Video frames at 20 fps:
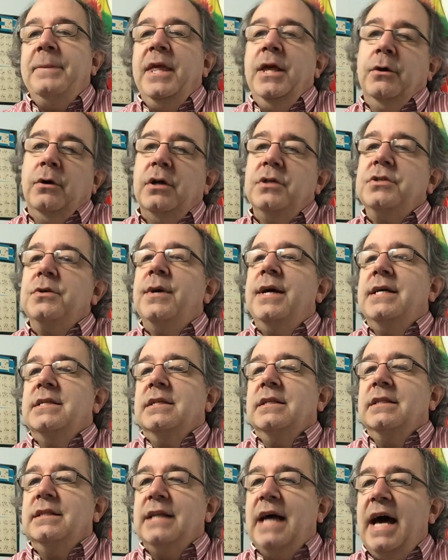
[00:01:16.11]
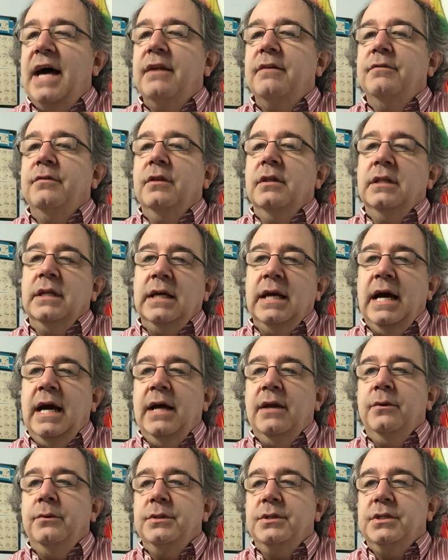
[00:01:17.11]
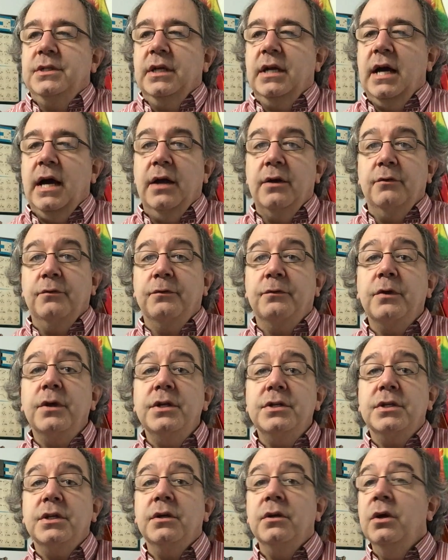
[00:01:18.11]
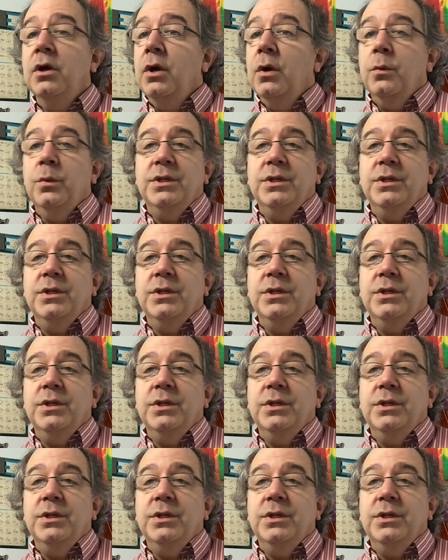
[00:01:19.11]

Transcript: It also has a lot of legato and staccato phrasing,